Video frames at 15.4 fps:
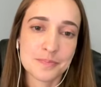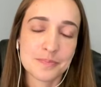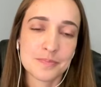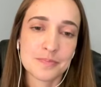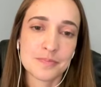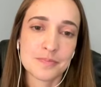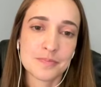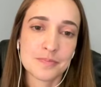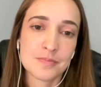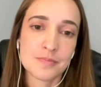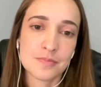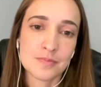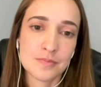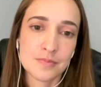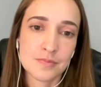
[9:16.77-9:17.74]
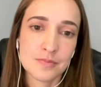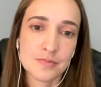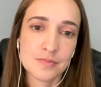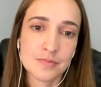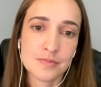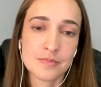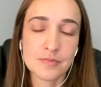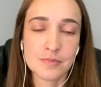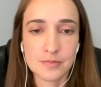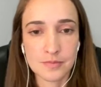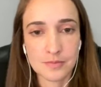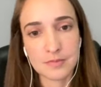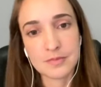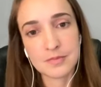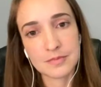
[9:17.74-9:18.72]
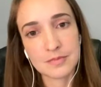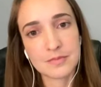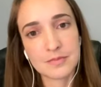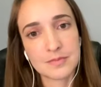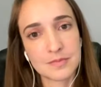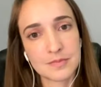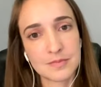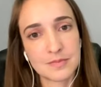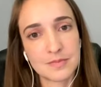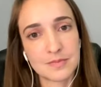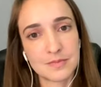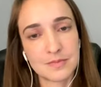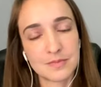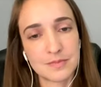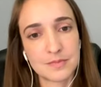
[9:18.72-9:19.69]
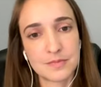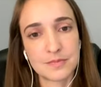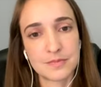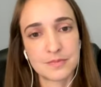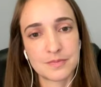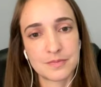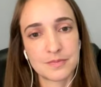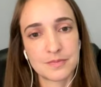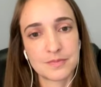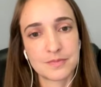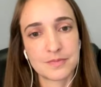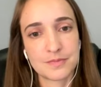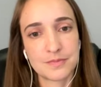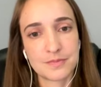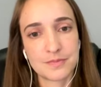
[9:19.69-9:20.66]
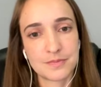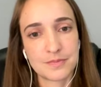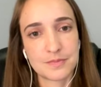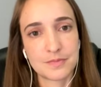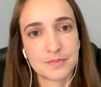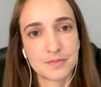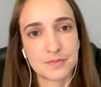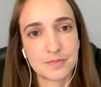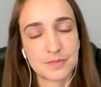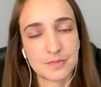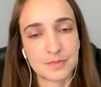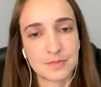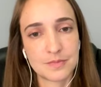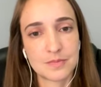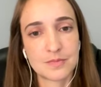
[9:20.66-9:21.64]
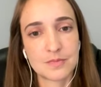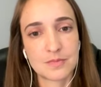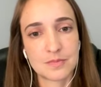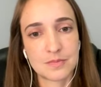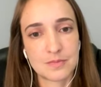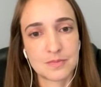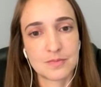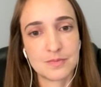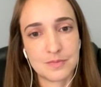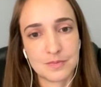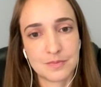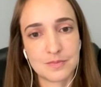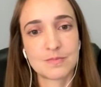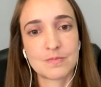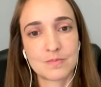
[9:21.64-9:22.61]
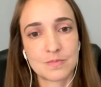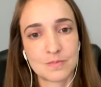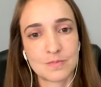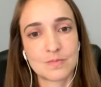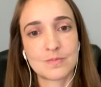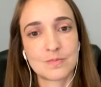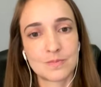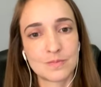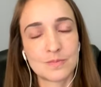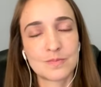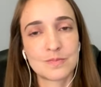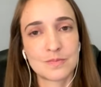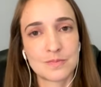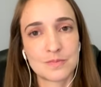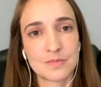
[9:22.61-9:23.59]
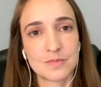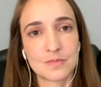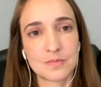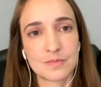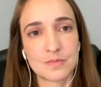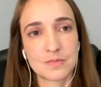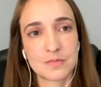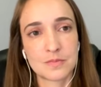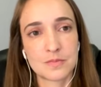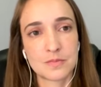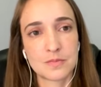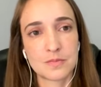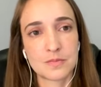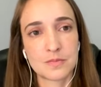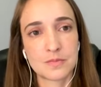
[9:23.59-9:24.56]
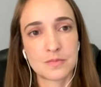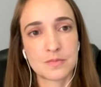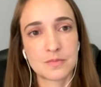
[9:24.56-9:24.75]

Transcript: [no speech]